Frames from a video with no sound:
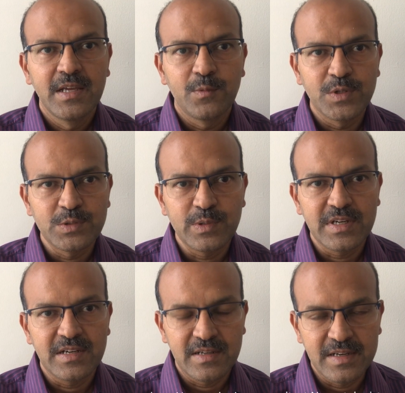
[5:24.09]

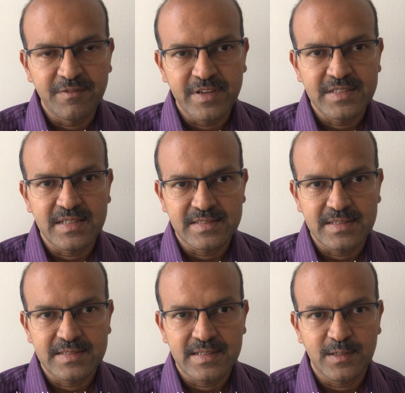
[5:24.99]
visual defects as a
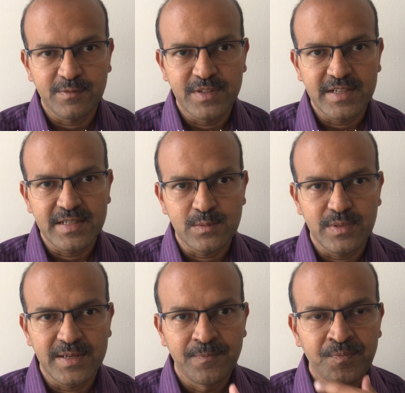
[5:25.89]
result of that as well.